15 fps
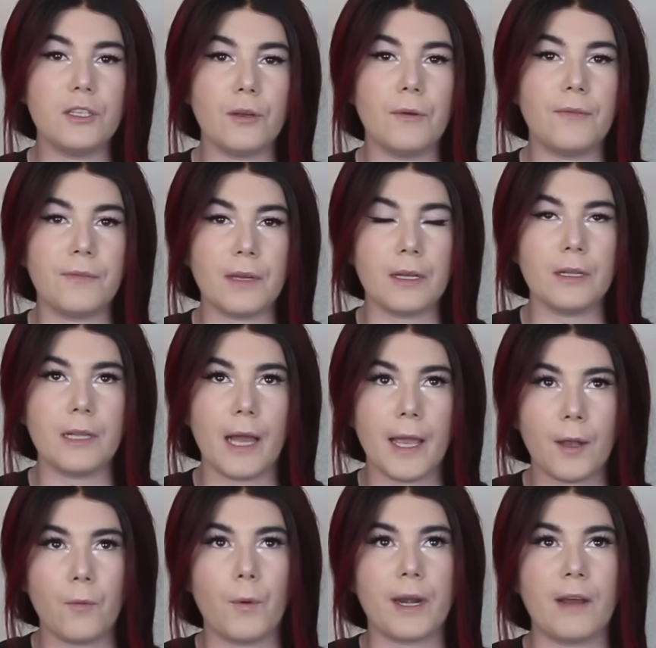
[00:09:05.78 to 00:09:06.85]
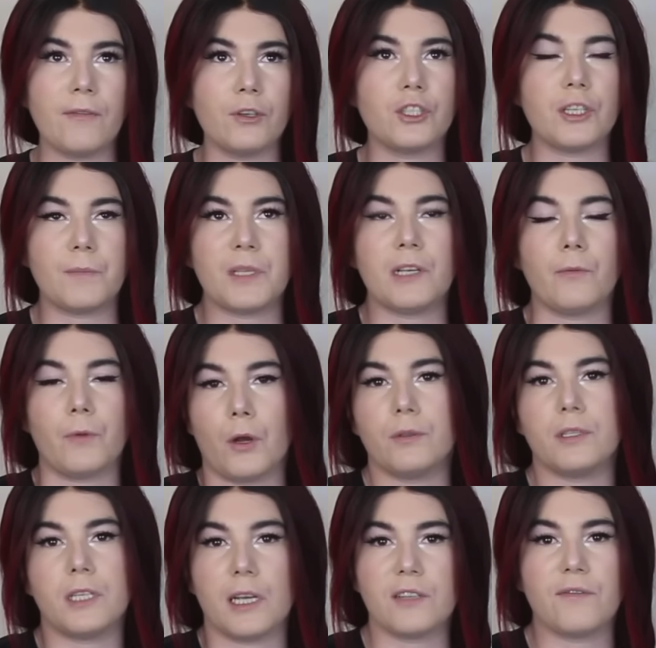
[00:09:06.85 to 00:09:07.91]
do feel like whenever Gypsy
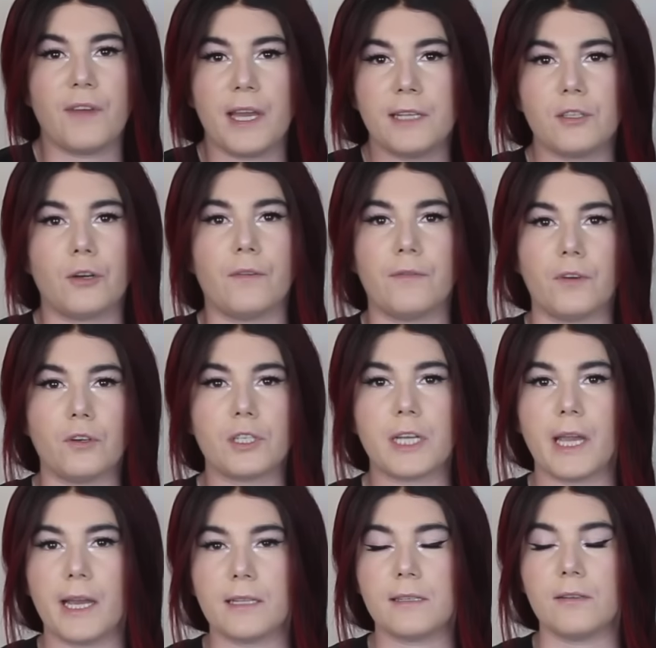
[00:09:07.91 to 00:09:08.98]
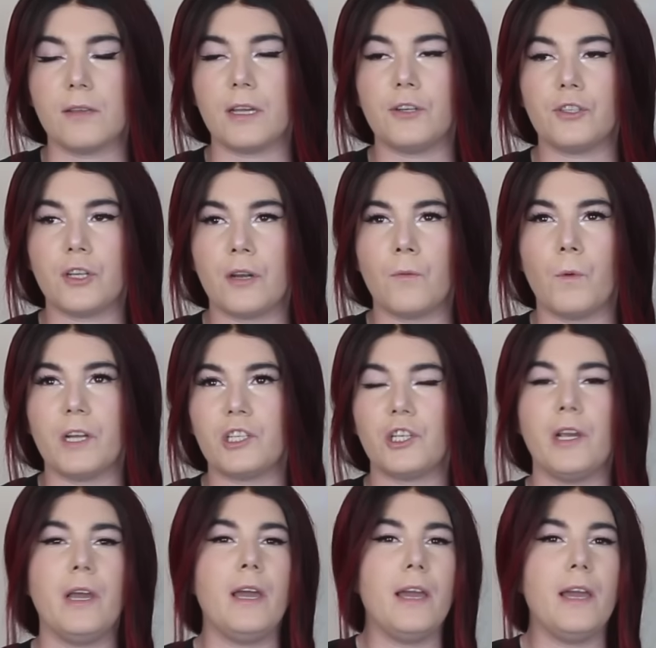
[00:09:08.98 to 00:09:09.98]
Rose does face her first cancellation, which